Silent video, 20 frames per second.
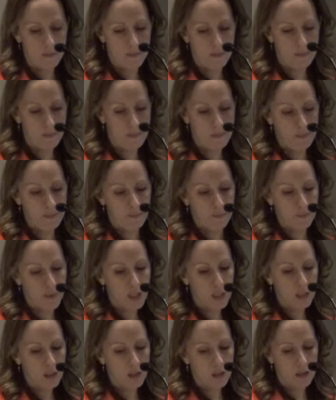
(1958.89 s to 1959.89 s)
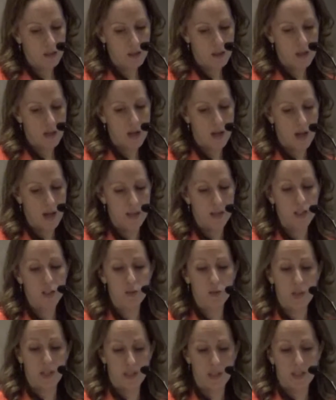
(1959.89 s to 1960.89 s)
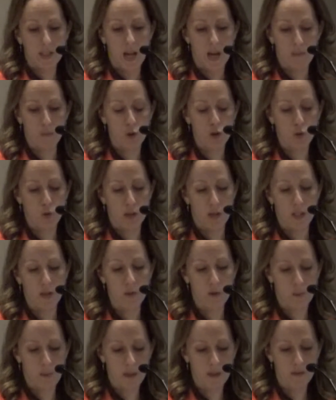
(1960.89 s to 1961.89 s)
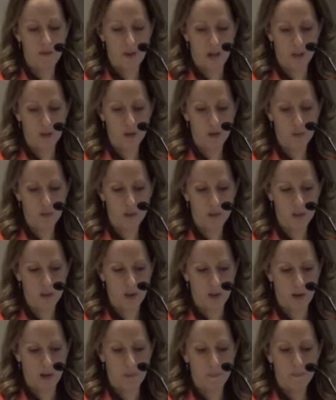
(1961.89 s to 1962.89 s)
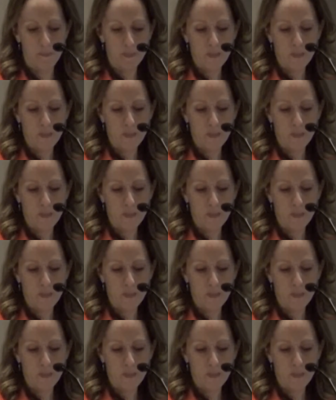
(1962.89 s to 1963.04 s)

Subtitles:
And this was at the time, too, that he was being fed gluten and dairy.